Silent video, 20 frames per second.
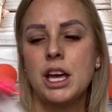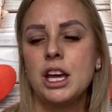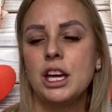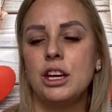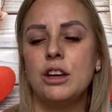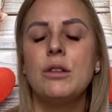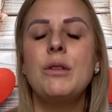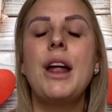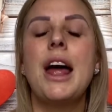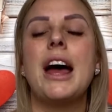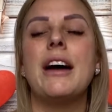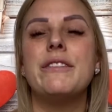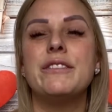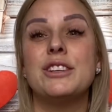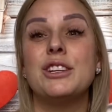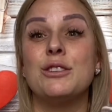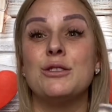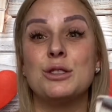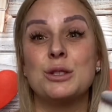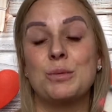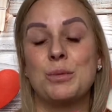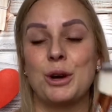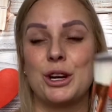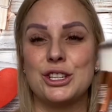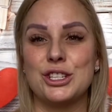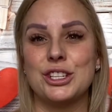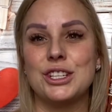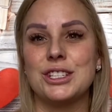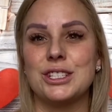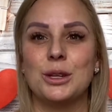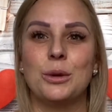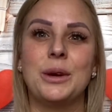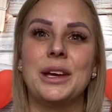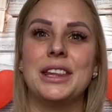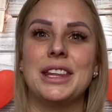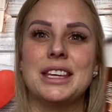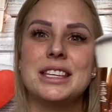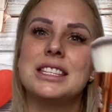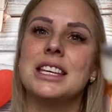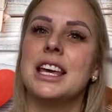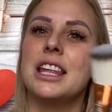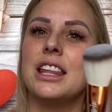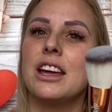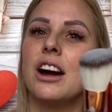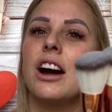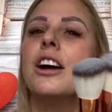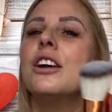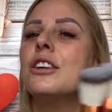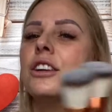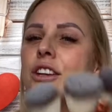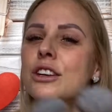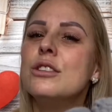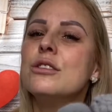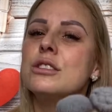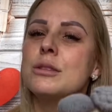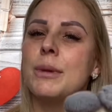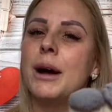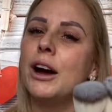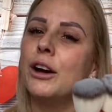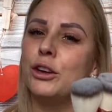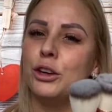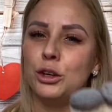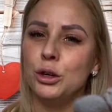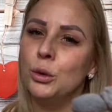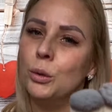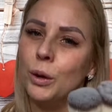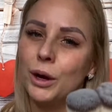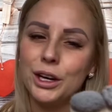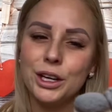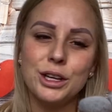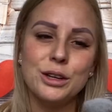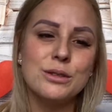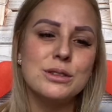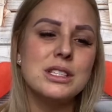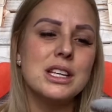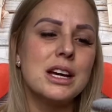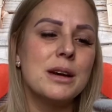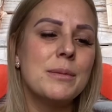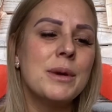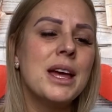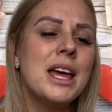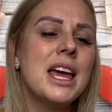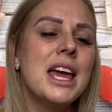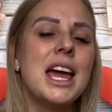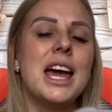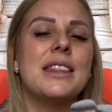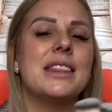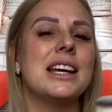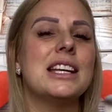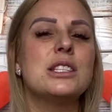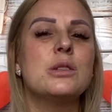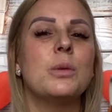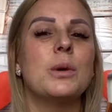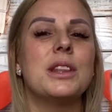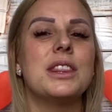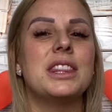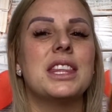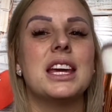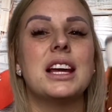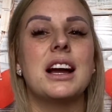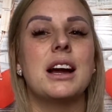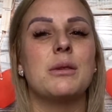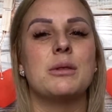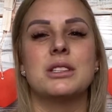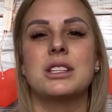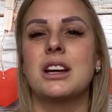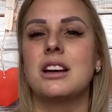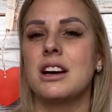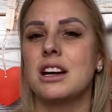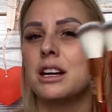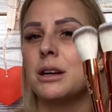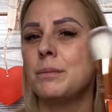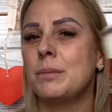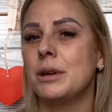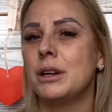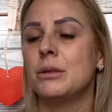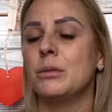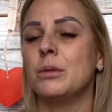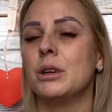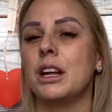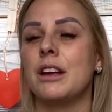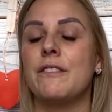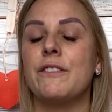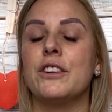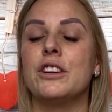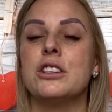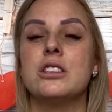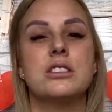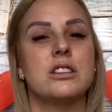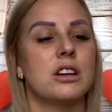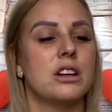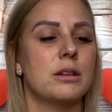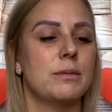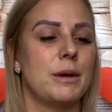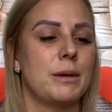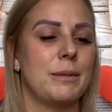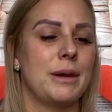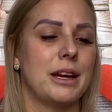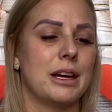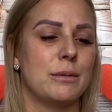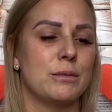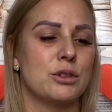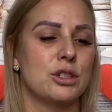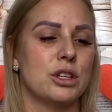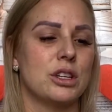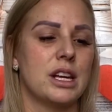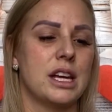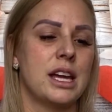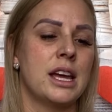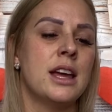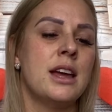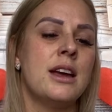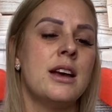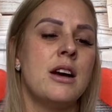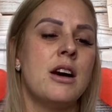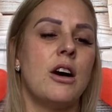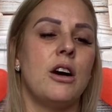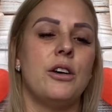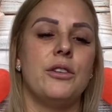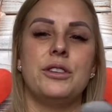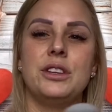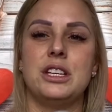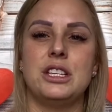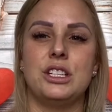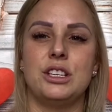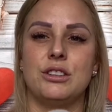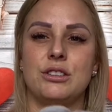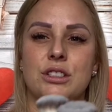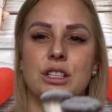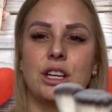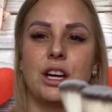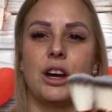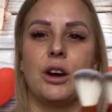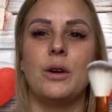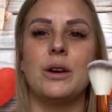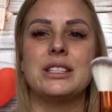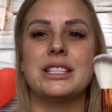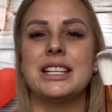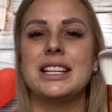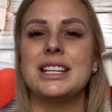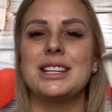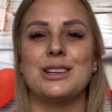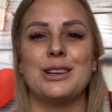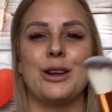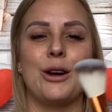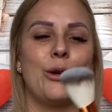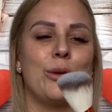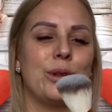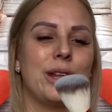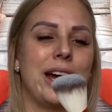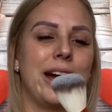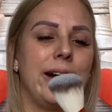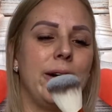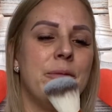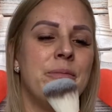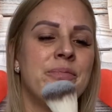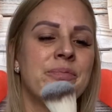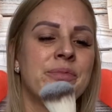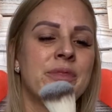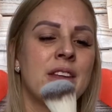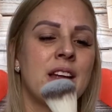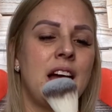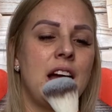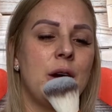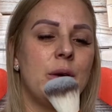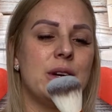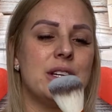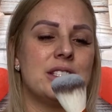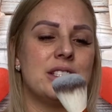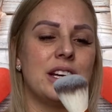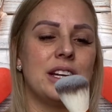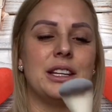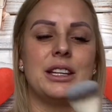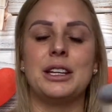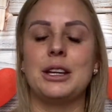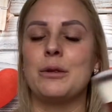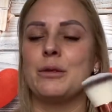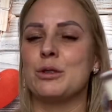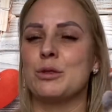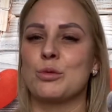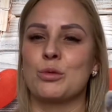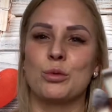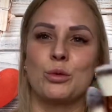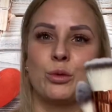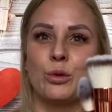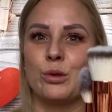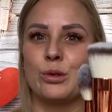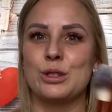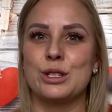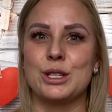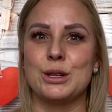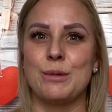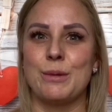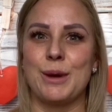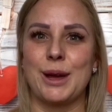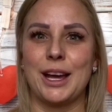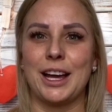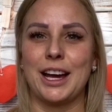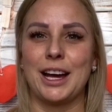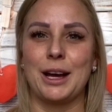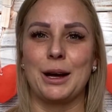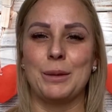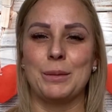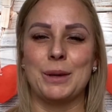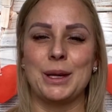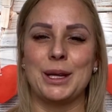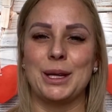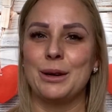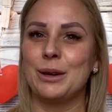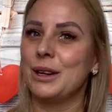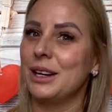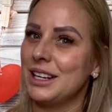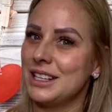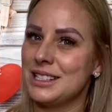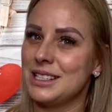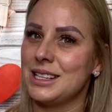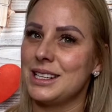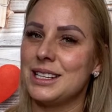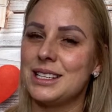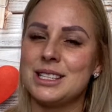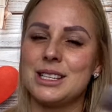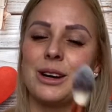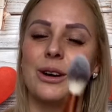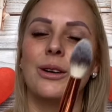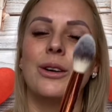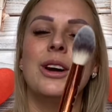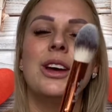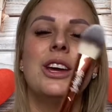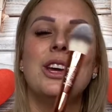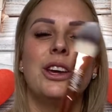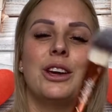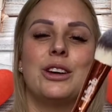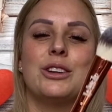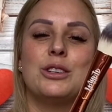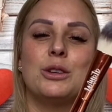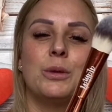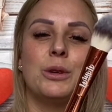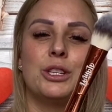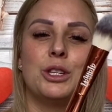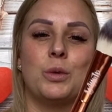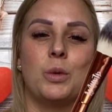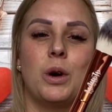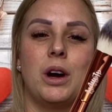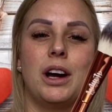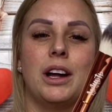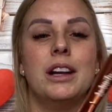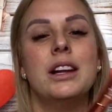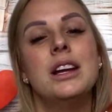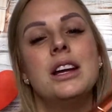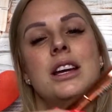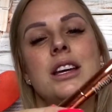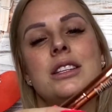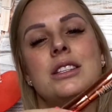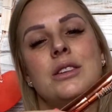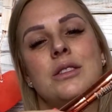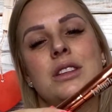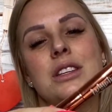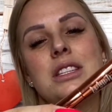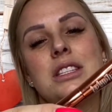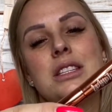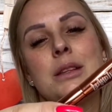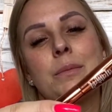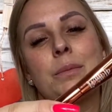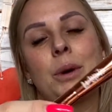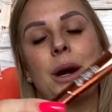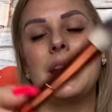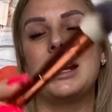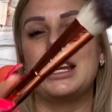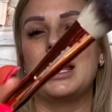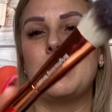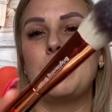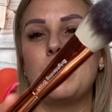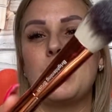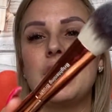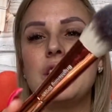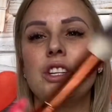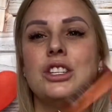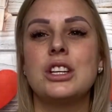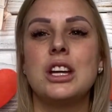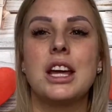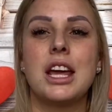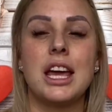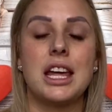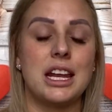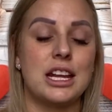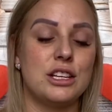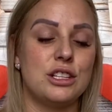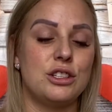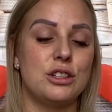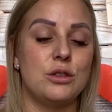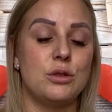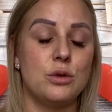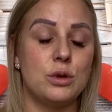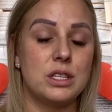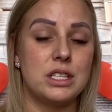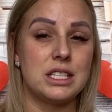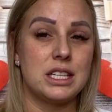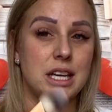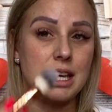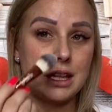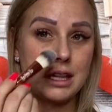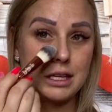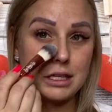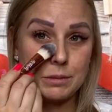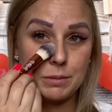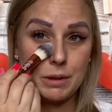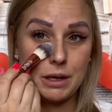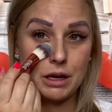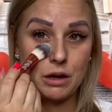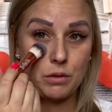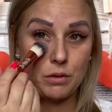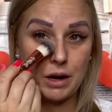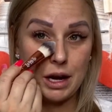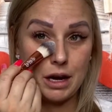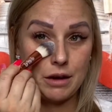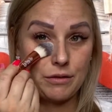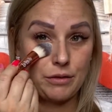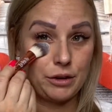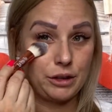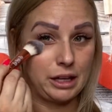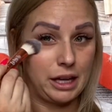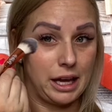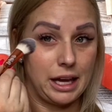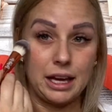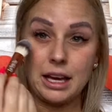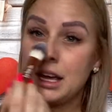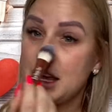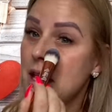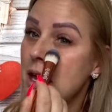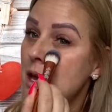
you don't have to use brushes the way they say they are. You can use them how you want to use them. And that's one thing I was caught up on when I first started my makeup journey all these years ago is I didn't know that. I always thought there was rules to makeup and there isn't, so you can do what you want. So this is the brightening brush, and I do see this being great for like